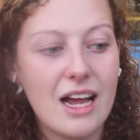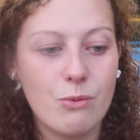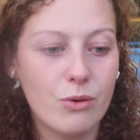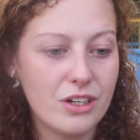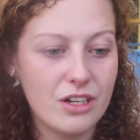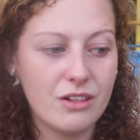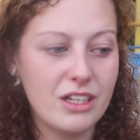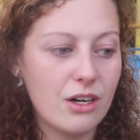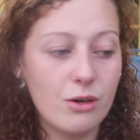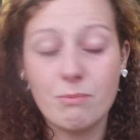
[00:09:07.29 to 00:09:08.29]
I want to,
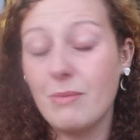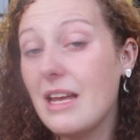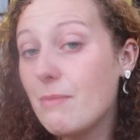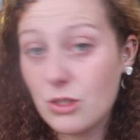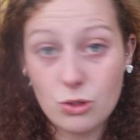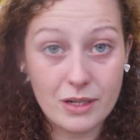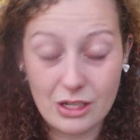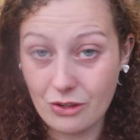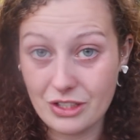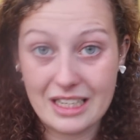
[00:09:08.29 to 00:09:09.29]
you know, maybe do a
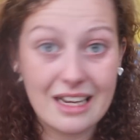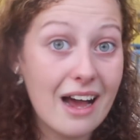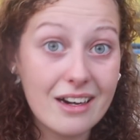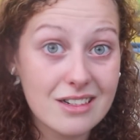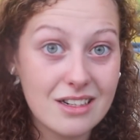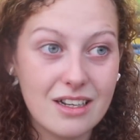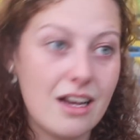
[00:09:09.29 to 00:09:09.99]
working holiday in Canada.